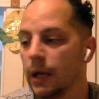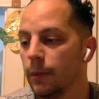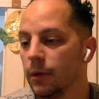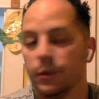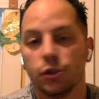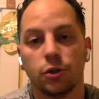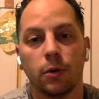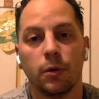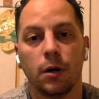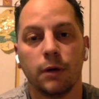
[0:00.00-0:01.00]
I'm going to be
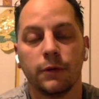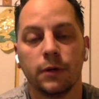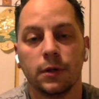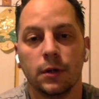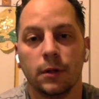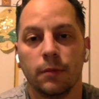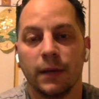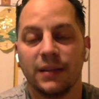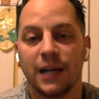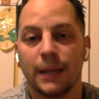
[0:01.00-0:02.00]
showing off
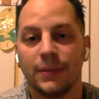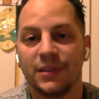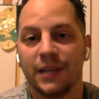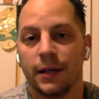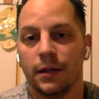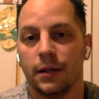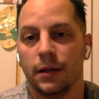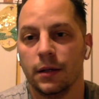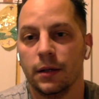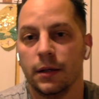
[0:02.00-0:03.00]
my top 10
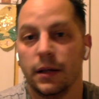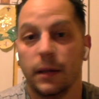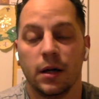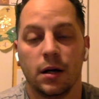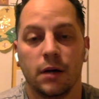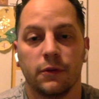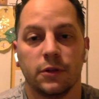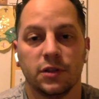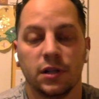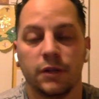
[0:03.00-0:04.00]
gimmick
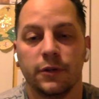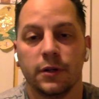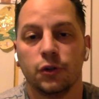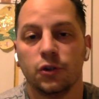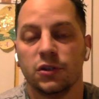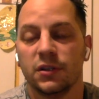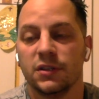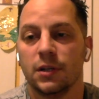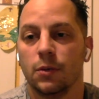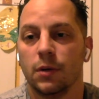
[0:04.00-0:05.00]
covers. If you're interested in
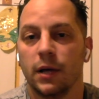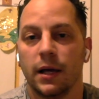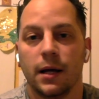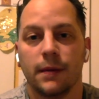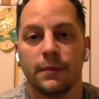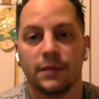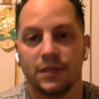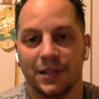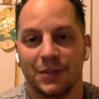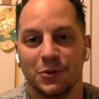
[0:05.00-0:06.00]
seeing what I got,
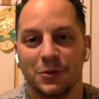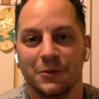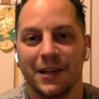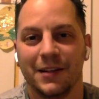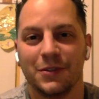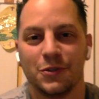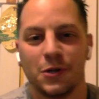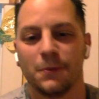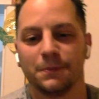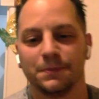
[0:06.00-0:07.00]
stay tuned for that
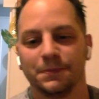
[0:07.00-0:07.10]
intro.